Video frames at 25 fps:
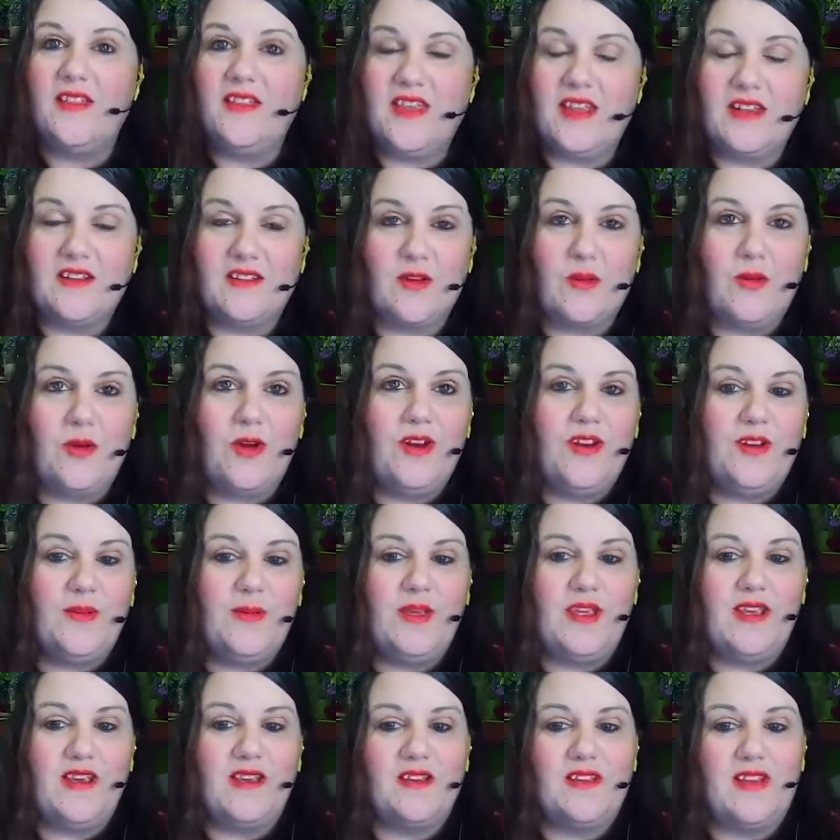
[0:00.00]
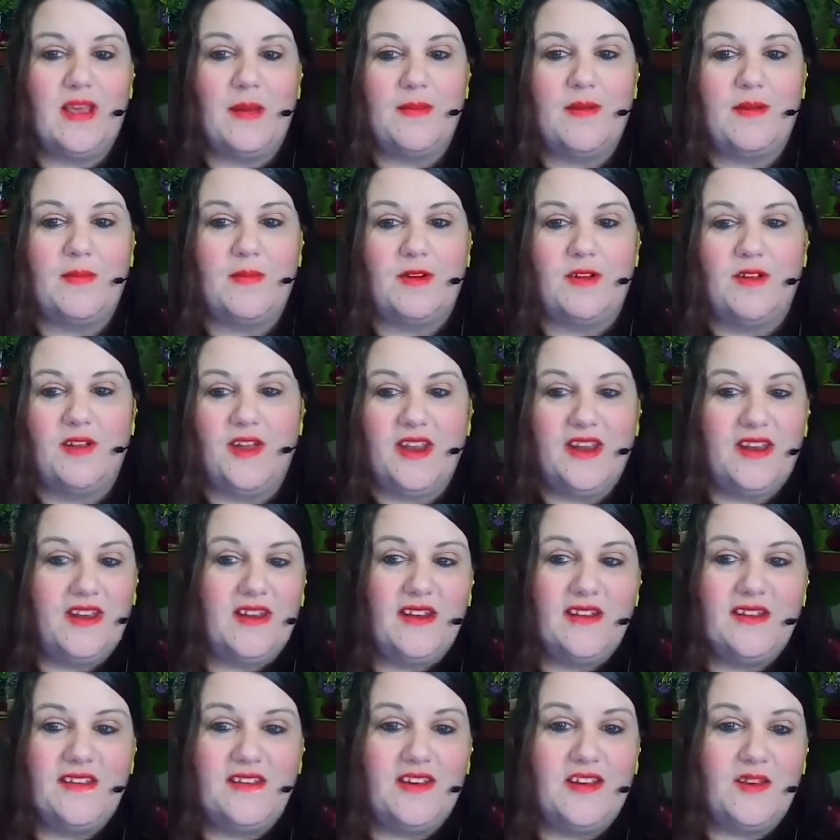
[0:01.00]
that's going to be acceptable. And
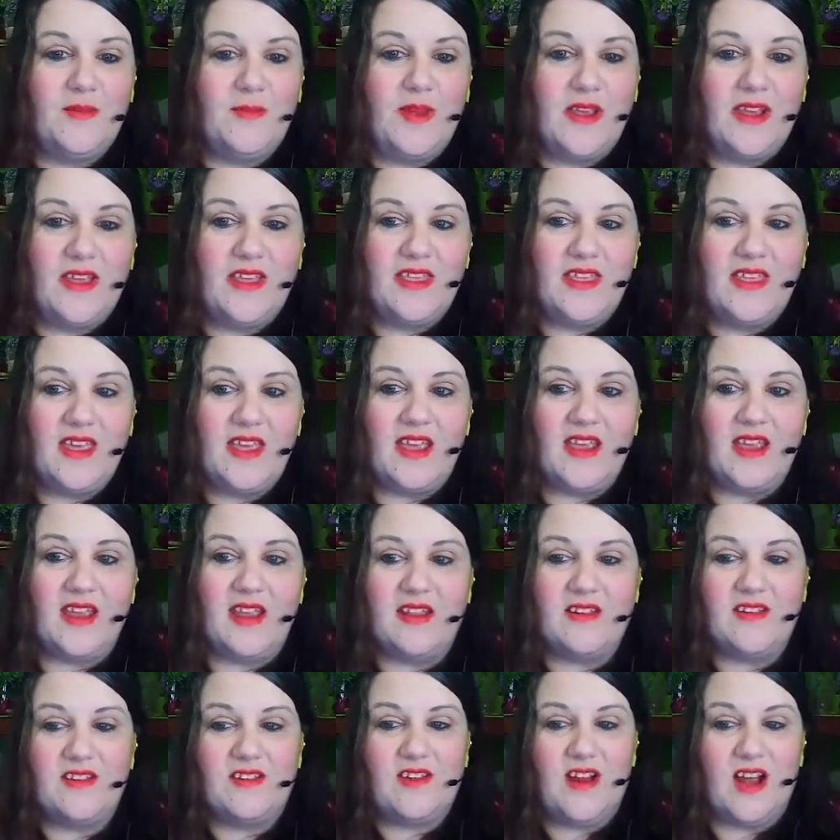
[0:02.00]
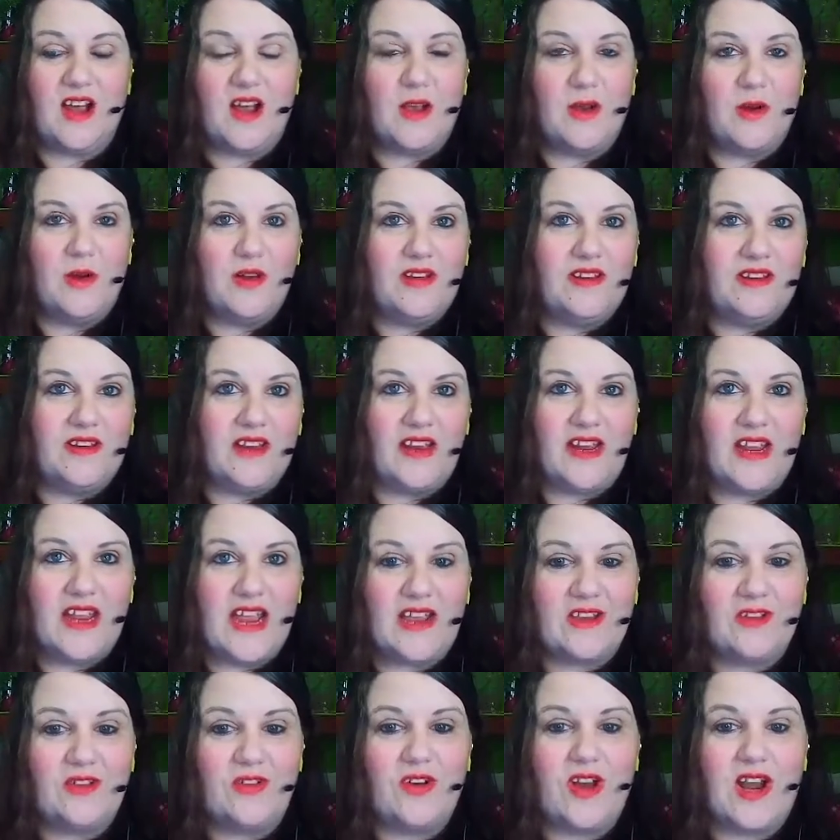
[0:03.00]
it isn't a big thing. It's not going to any
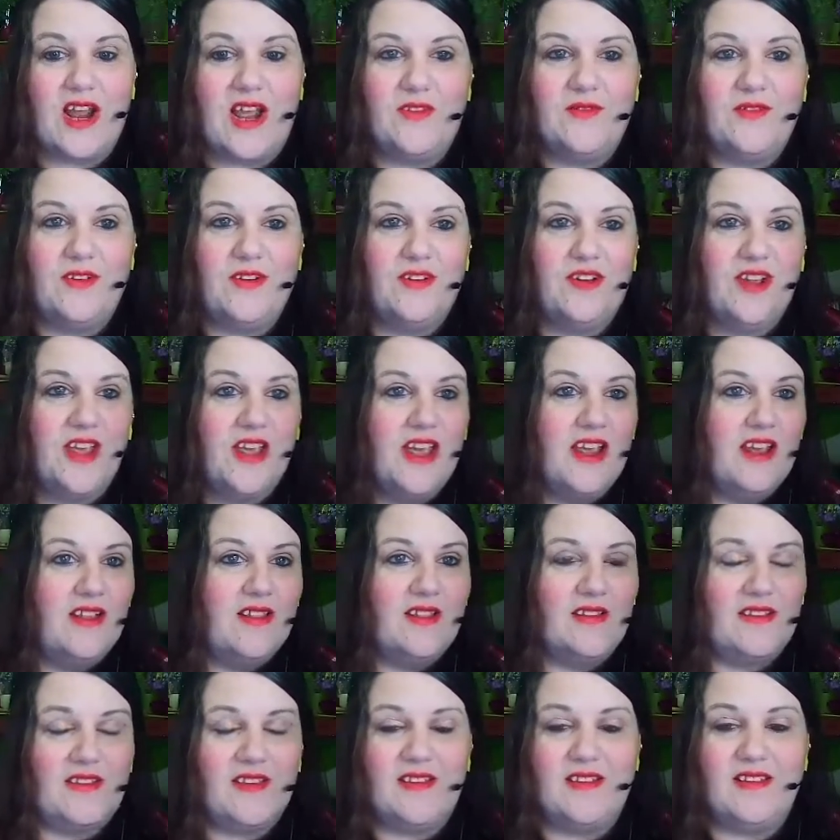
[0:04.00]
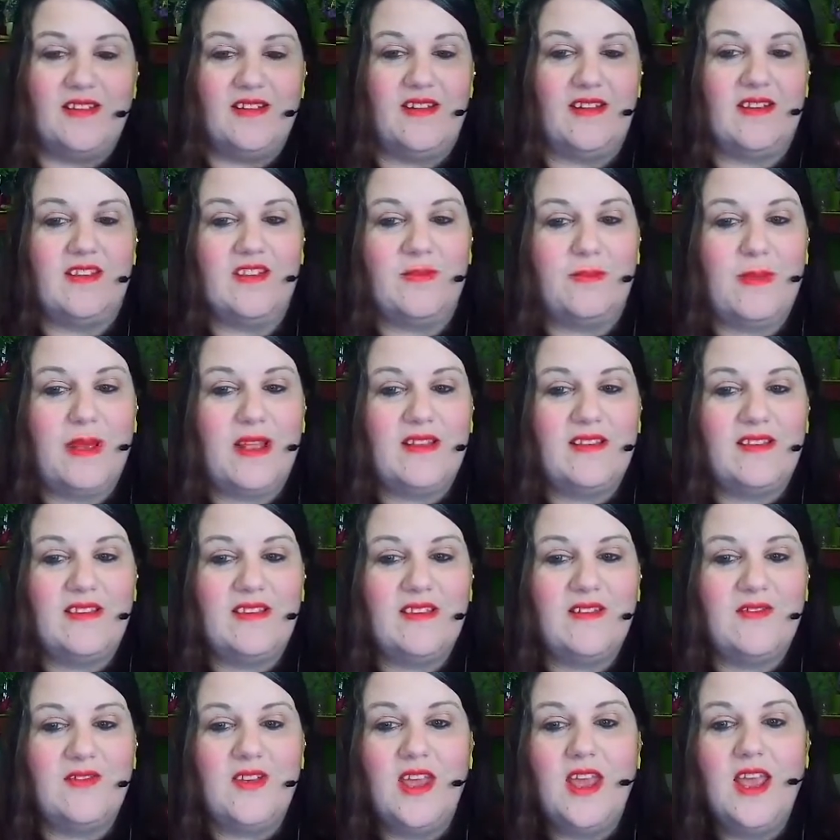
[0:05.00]
extra effort. This isn't
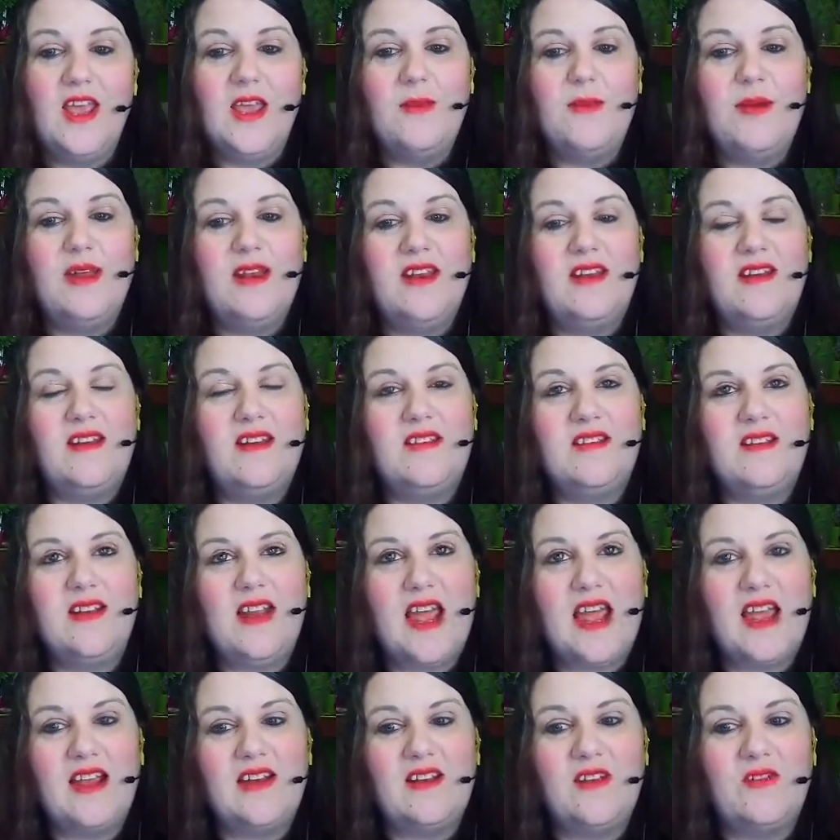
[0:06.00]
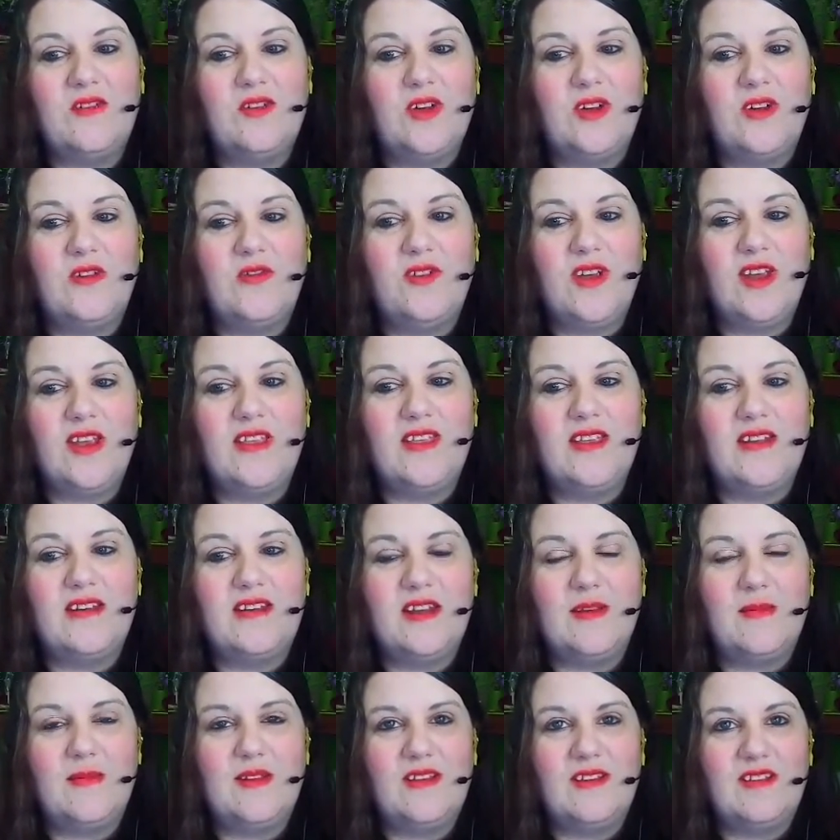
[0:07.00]
expensive, but it is an act of good faith that
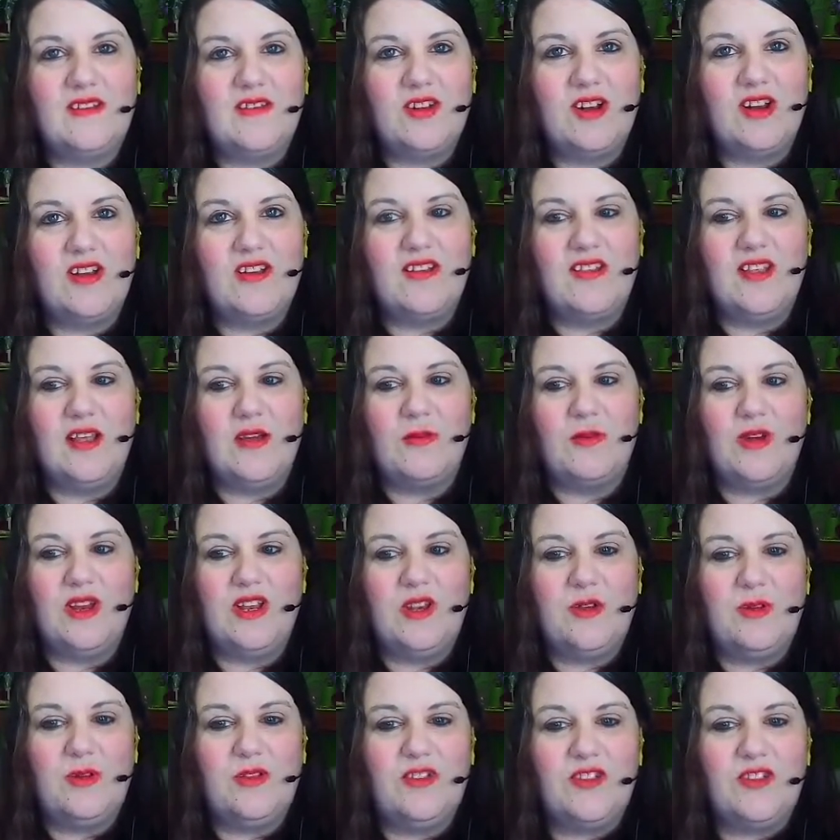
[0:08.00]
demonstrates that when you